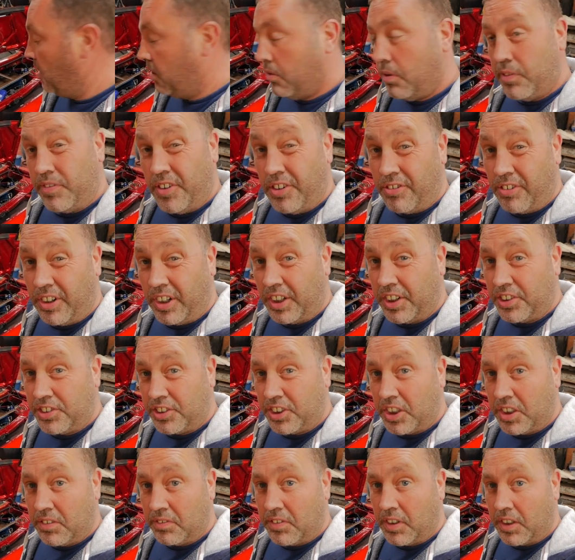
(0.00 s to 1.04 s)
we've not really
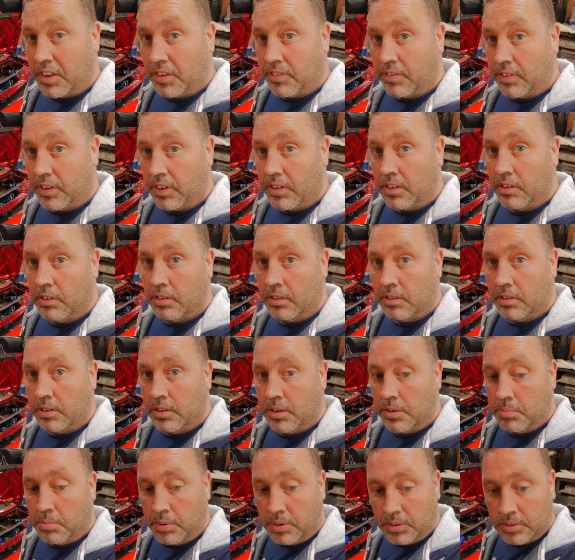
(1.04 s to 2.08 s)
achieved anything,
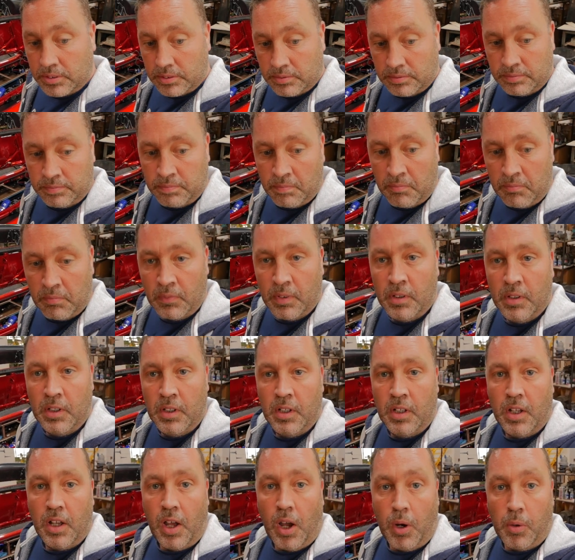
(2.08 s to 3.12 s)
but
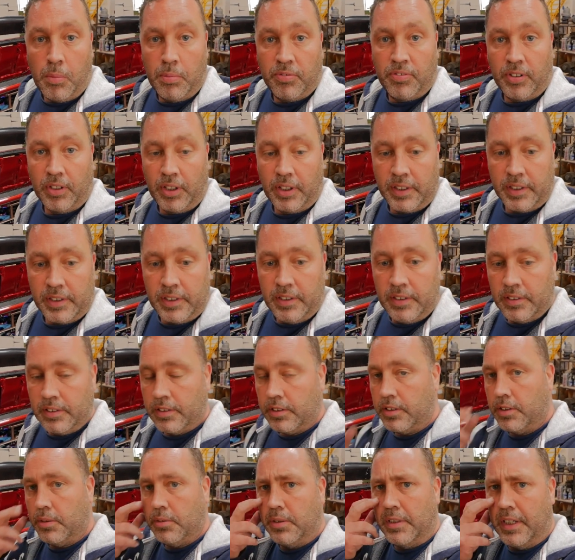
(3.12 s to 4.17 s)
hopefully
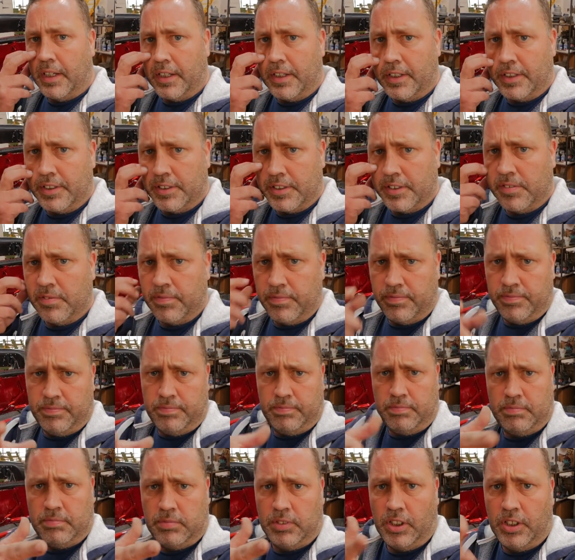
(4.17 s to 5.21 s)
you guys have
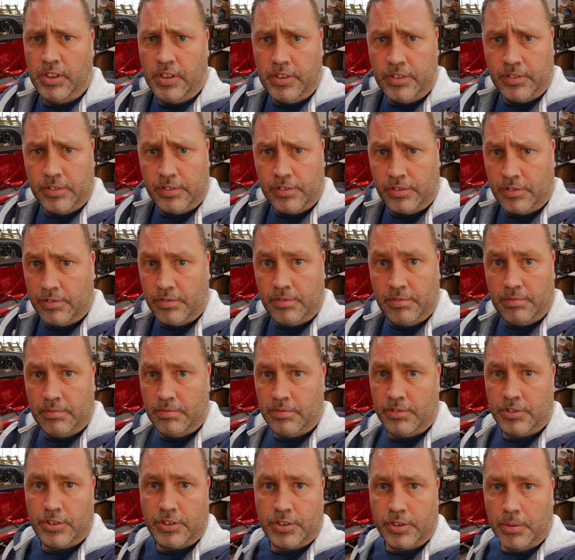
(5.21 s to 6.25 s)
learned
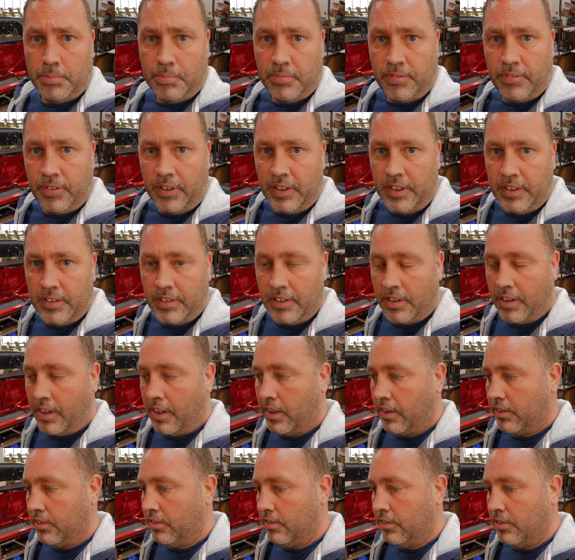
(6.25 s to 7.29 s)
something,
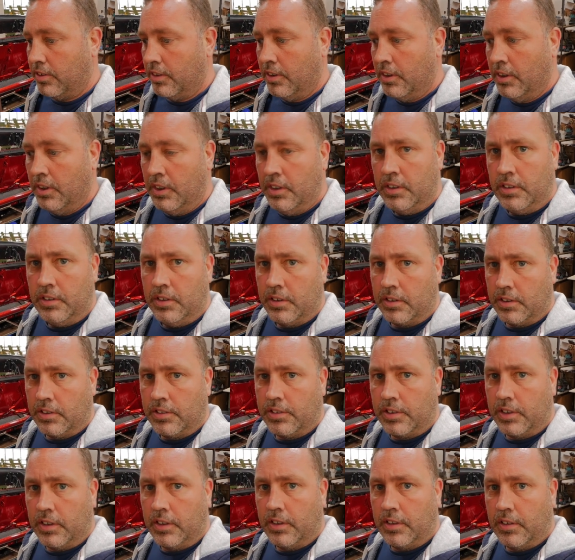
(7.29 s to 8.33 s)
and you can
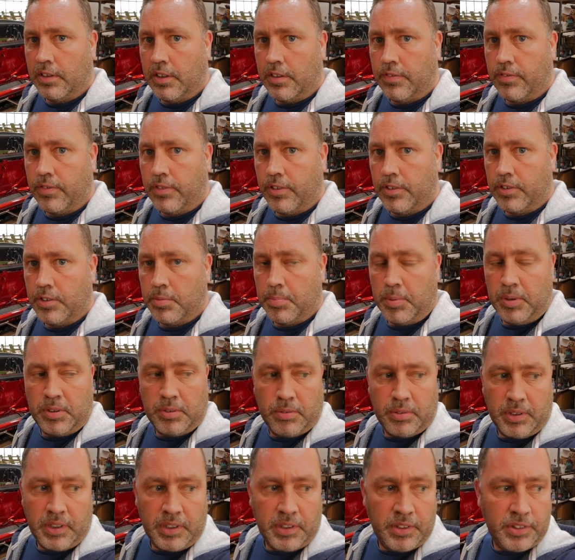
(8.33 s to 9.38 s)
see the difference
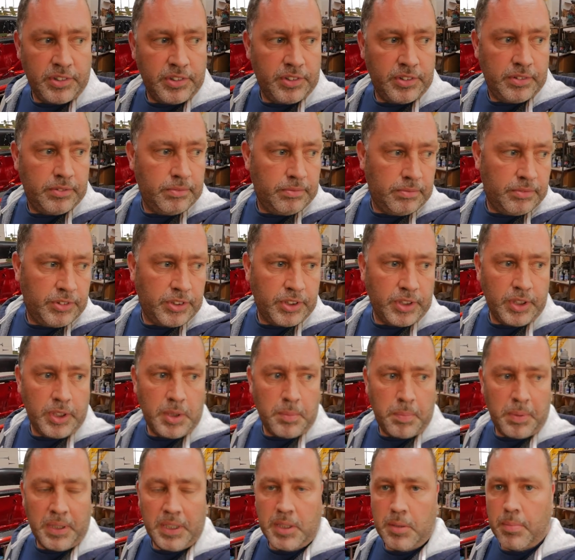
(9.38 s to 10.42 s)
between a
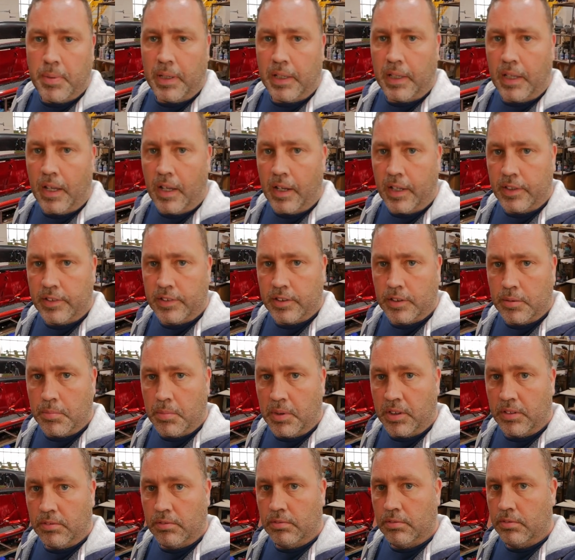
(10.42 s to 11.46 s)
cheap eBay item
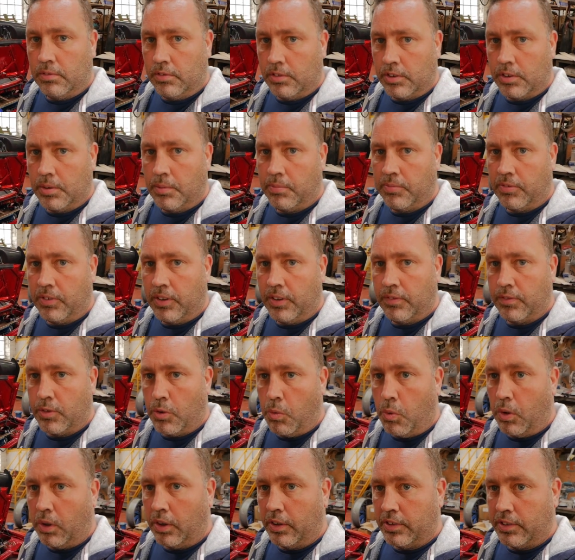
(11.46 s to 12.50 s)
and something of
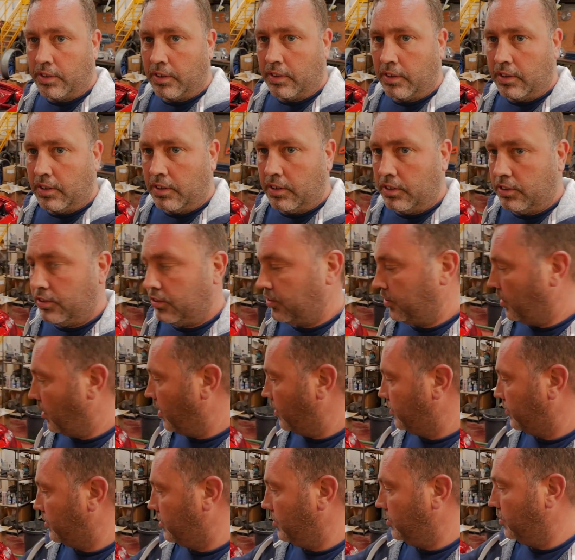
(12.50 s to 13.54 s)
quality. These
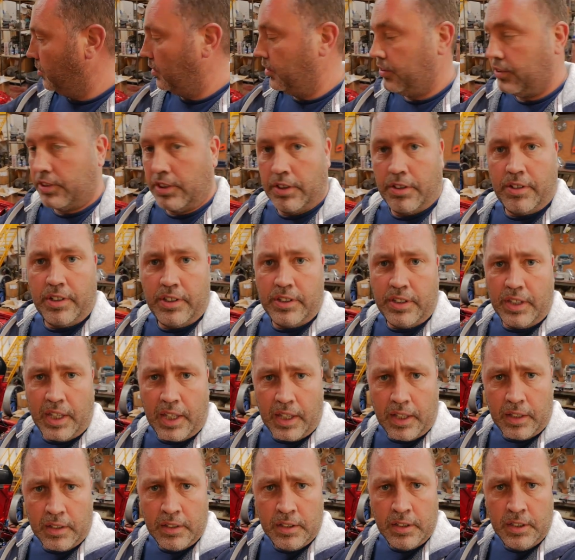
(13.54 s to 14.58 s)
charge coolers that are in
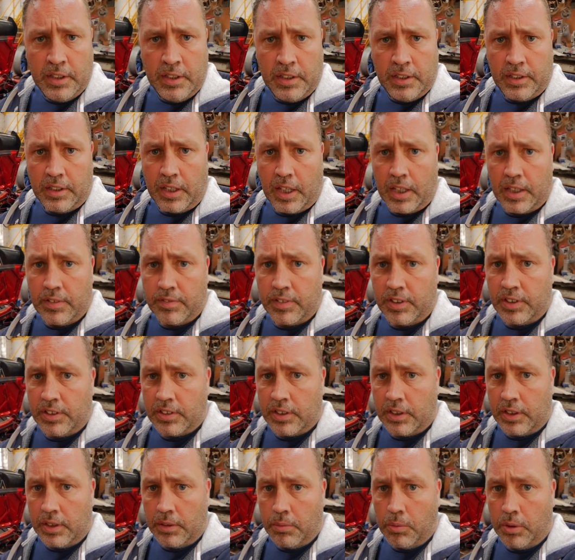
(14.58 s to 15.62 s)
there, the
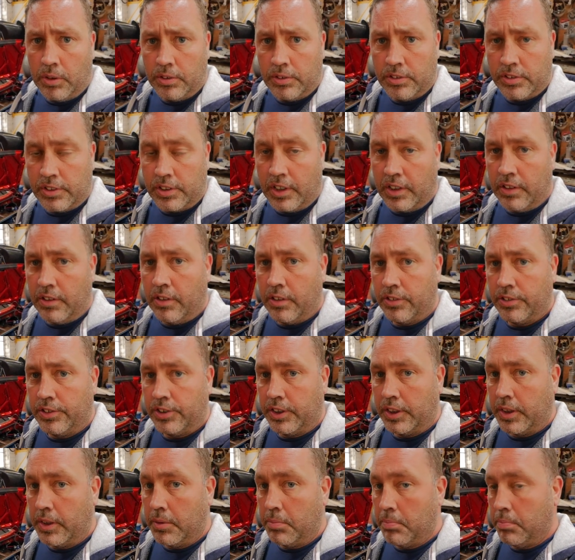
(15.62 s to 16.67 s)
AVT ones, they're not
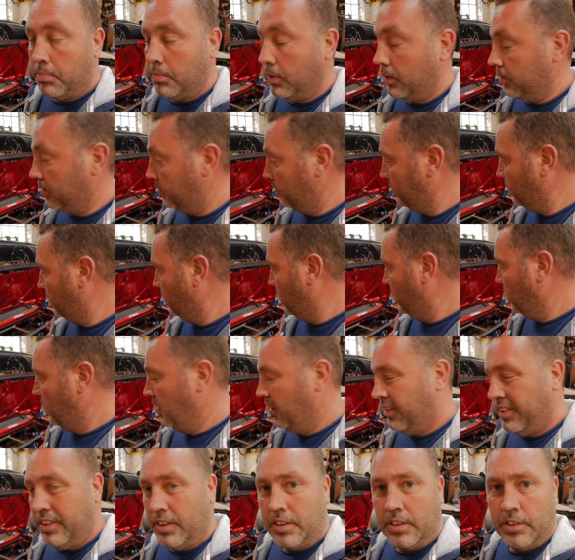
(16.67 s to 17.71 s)
cheap, but
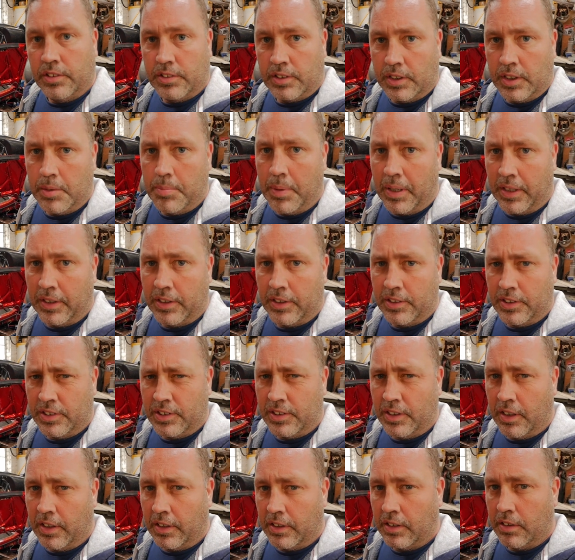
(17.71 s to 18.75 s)
you can see by the
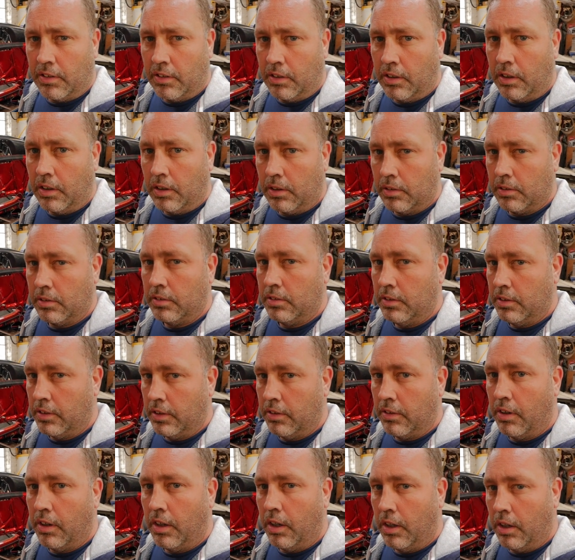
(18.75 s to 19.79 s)
design they're a lot
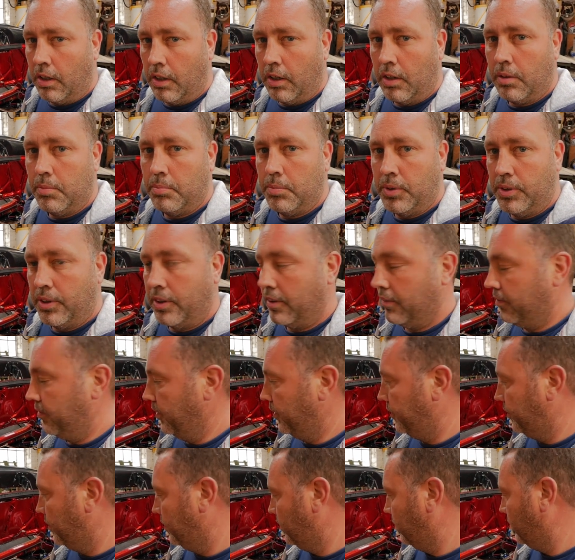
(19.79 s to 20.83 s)
they're a lot more
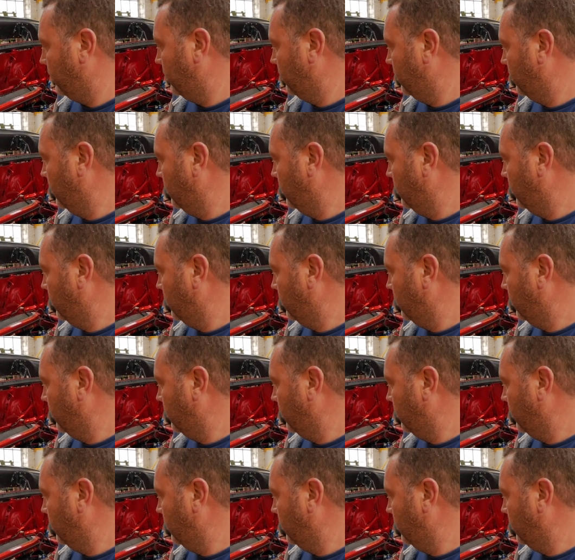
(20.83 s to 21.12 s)
efficient.